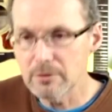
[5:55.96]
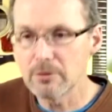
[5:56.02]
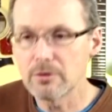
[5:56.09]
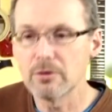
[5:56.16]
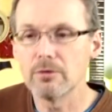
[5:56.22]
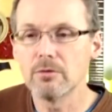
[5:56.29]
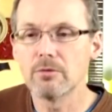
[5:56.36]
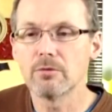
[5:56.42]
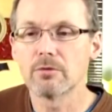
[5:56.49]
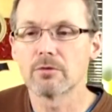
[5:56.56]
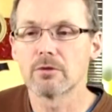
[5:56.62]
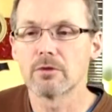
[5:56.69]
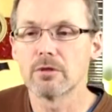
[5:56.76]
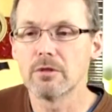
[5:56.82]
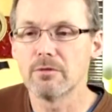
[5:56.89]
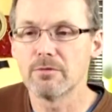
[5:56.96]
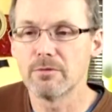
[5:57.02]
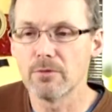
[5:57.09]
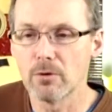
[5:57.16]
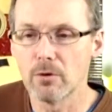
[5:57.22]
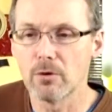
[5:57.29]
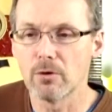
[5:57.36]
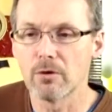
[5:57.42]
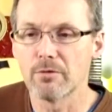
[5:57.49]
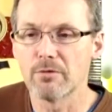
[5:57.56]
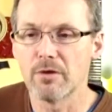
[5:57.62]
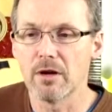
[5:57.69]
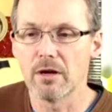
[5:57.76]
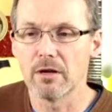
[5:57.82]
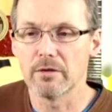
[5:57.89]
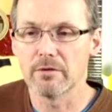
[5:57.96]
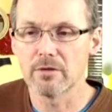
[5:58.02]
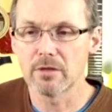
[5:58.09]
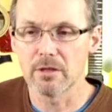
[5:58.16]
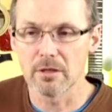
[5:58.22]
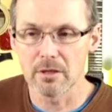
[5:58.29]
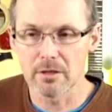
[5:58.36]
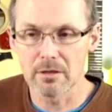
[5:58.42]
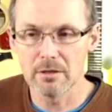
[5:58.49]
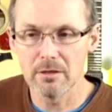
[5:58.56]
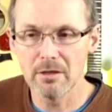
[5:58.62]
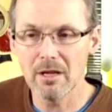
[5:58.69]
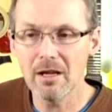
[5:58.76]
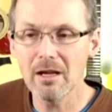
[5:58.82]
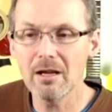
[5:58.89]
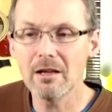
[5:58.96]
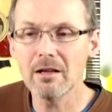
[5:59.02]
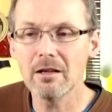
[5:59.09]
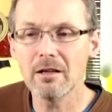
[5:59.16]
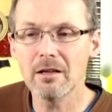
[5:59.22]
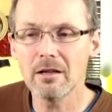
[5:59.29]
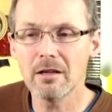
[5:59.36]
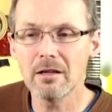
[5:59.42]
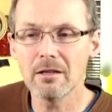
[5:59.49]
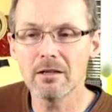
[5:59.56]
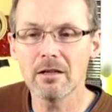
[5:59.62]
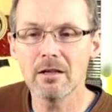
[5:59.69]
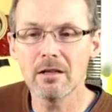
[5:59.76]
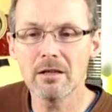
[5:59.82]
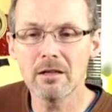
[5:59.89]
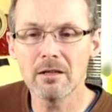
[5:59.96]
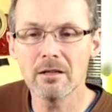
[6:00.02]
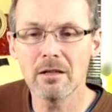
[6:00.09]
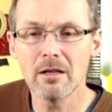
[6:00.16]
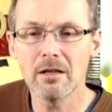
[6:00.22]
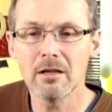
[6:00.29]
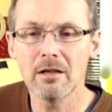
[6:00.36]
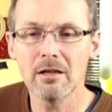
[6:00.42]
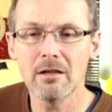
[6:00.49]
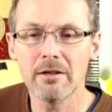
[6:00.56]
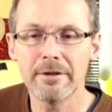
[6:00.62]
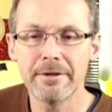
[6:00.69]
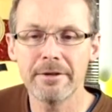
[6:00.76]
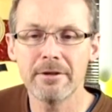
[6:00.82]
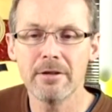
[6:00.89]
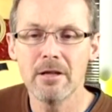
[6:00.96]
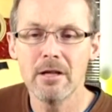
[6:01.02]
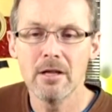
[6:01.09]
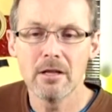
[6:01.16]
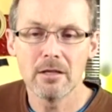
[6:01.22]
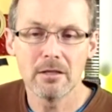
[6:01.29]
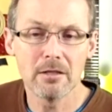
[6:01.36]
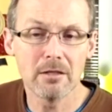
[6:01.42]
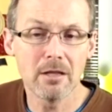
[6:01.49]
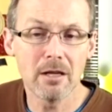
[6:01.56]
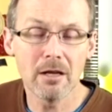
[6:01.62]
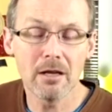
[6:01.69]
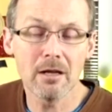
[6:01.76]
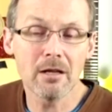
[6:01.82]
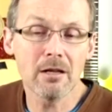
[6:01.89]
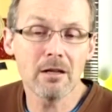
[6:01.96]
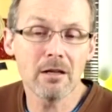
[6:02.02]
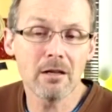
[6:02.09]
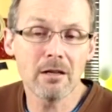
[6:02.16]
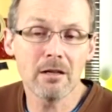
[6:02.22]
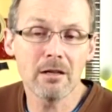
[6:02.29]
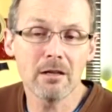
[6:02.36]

2, 3, 4, 5, 6. La da da da da